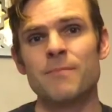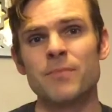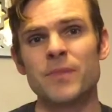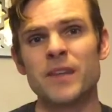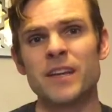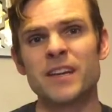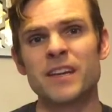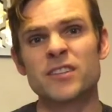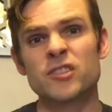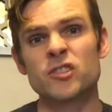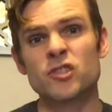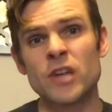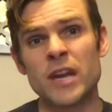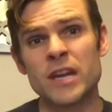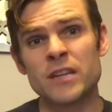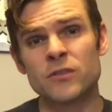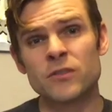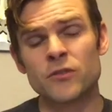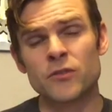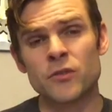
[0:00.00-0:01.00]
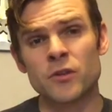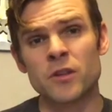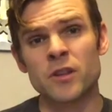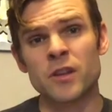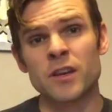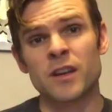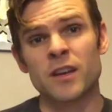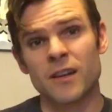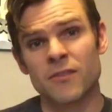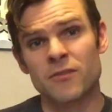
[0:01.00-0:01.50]
In exchange for the
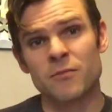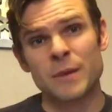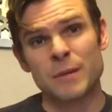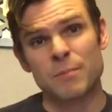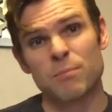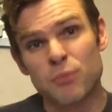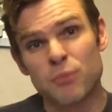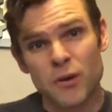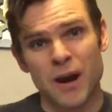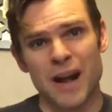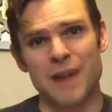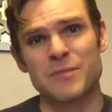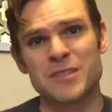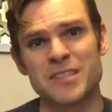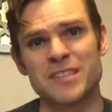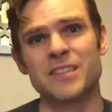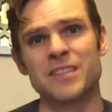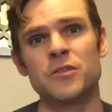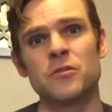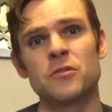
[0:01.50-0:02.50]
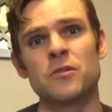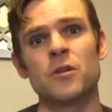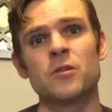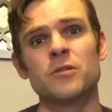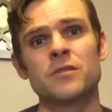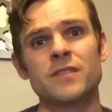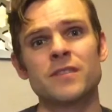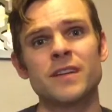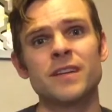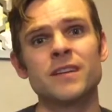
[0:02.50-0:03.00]
government promising you
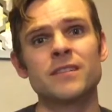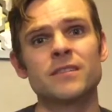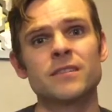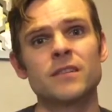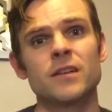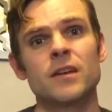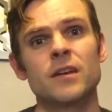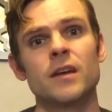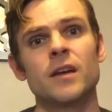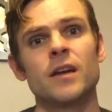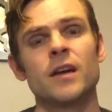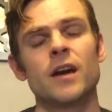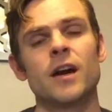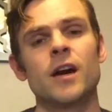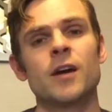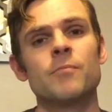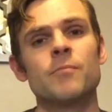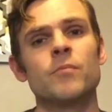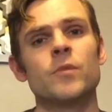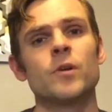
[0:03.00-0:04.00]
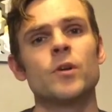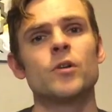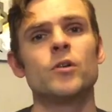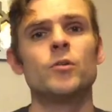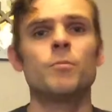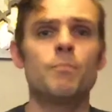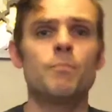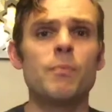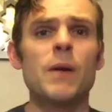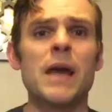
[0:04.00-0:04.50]
those things, you
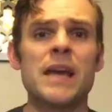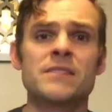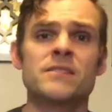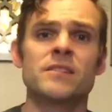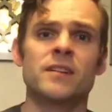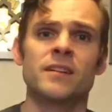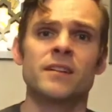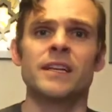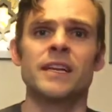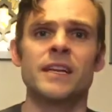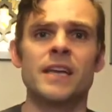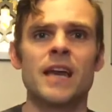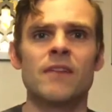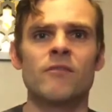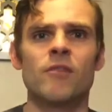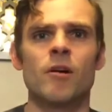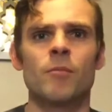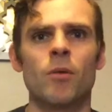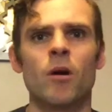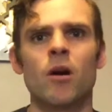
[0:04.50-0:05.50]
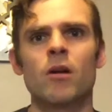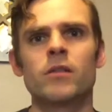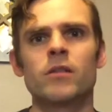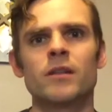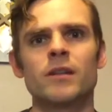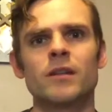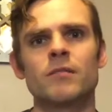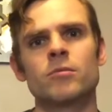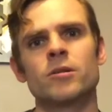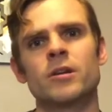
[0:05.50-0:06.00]
basically gave up all the
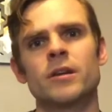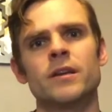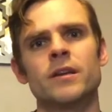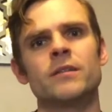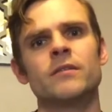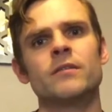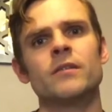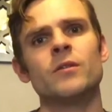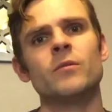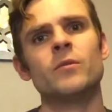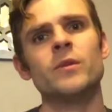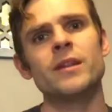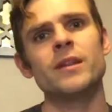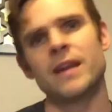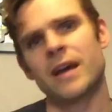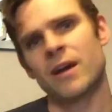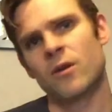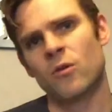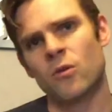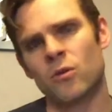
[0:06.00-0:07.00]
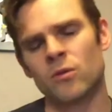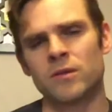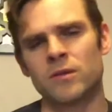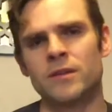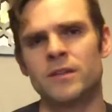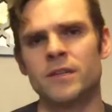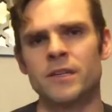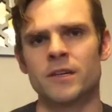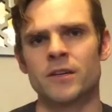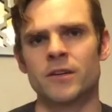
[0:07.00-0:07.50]
liberties that we now hold
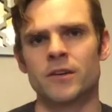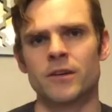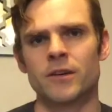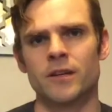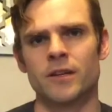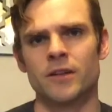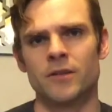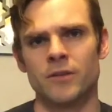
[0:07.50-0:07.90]
dear in the